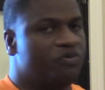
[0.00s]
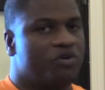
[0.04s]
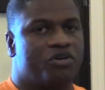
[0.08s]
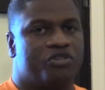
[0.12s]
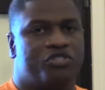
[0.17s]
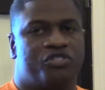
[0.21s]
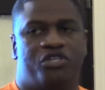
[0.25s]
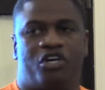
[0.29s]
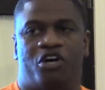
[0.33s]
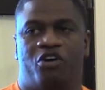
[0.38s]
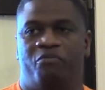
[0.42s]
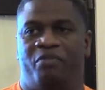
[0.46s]
for
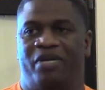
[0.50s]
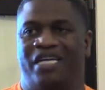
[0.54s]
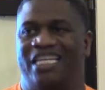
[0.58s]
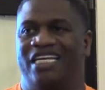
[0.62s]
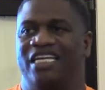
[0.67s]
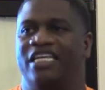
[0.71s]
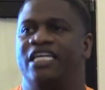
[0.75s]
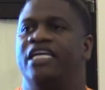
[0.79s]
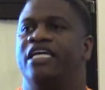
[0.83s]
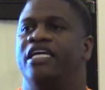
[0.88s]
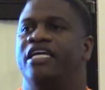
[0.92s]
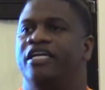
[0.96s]
so
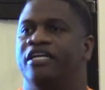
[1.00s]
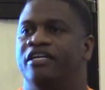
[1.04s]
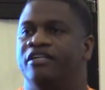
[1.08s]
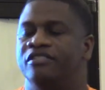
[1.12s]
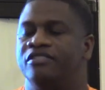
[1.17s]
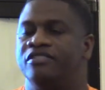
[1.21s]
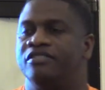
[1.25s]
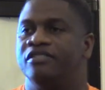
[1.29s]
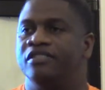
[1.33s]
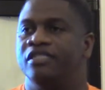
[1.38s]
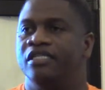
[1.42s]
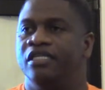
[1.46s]
many
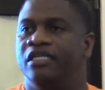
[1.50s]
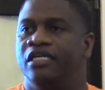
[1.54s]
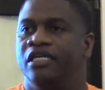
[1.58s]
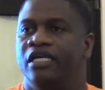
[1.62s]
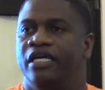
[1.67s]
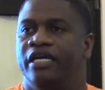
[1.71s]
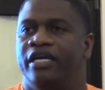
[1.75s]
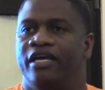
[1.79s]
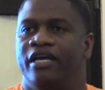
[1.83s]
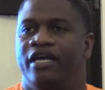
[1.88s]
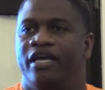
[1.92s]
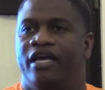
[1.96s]
years.
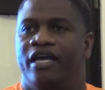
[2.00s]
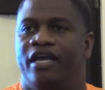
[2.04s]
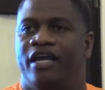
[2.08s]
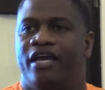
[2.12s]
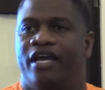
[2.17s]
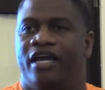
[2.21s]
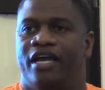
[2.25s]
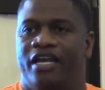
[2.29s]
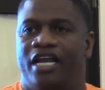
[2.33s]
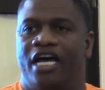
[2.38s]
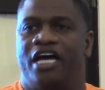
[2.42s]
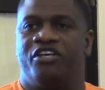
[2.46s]

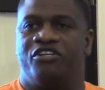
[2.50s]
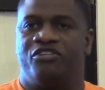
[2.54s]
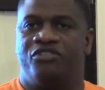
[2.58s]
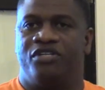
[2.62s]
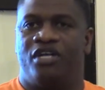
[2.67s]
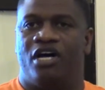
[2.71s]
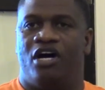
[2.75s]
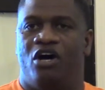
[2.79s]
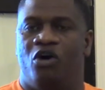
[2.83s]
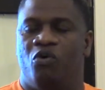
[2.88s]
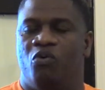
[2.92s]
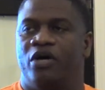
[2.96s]
And I
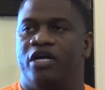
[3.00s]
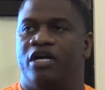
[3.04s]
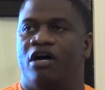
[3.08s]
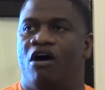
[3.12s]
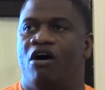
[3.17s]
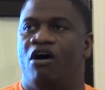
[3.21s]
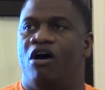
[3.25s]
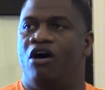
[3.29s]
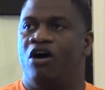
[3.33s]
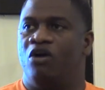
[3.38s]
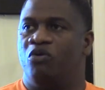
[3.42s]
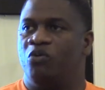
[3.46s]
saw what
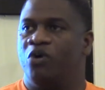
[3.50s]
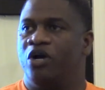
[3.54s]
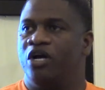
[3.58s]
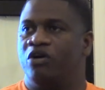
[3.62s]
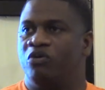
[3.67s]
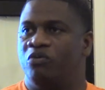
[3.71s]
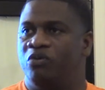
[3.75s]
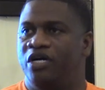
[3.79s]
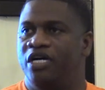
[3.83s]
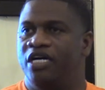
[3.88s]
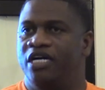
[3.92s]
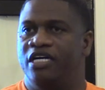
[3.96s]
hard
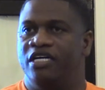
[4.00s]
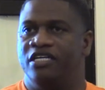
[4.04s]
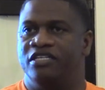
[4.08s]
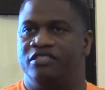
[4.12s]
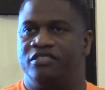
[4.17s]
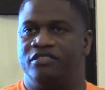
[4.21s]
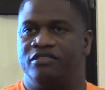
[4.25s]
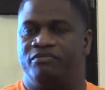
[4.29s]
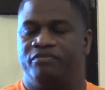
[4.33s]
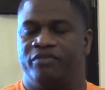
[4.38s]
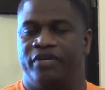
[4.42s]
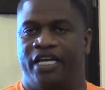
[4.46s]
work
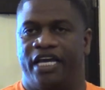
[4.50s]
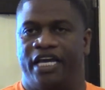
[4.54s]
was.